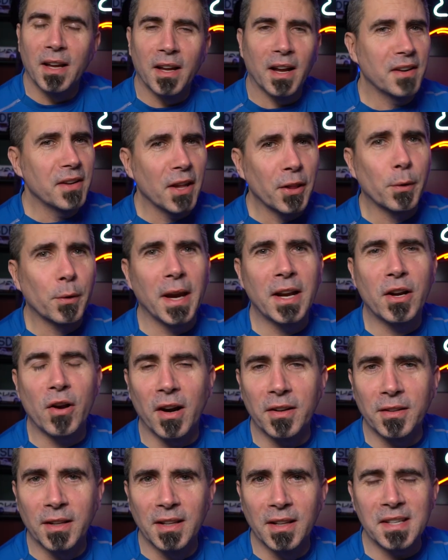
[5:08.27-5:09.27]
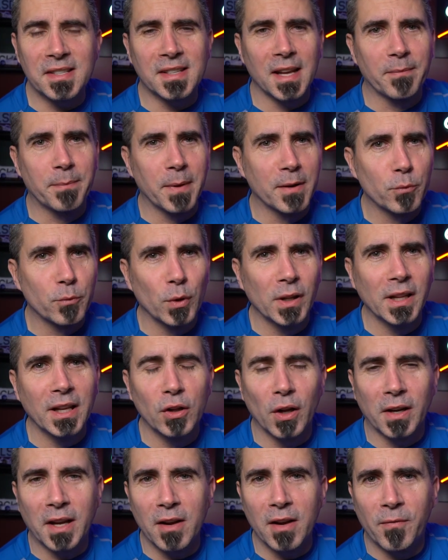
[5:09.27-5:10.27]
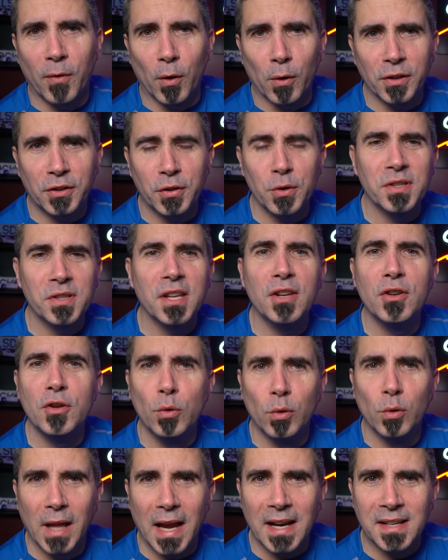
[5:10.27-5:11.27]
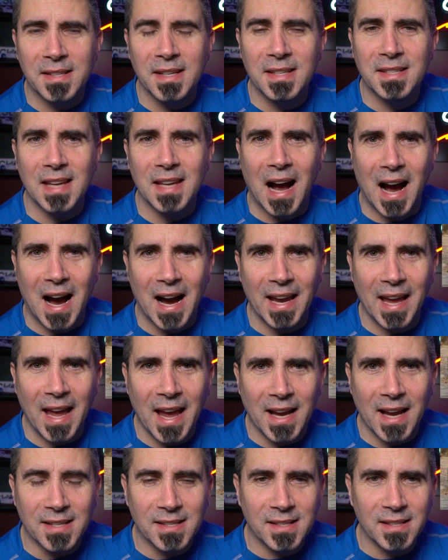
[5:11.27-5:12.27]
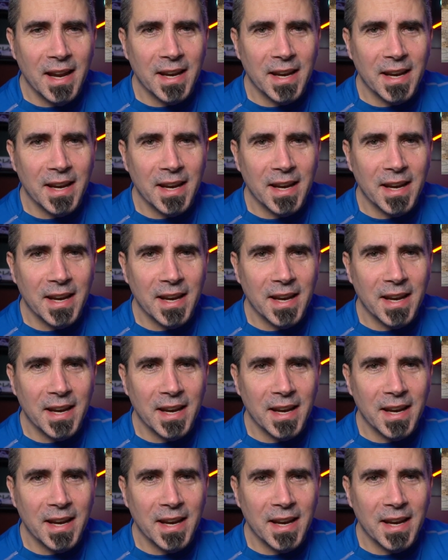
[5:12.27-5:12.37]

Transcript: Another great car on the list I've been really looking forward to is the new Lexus IS.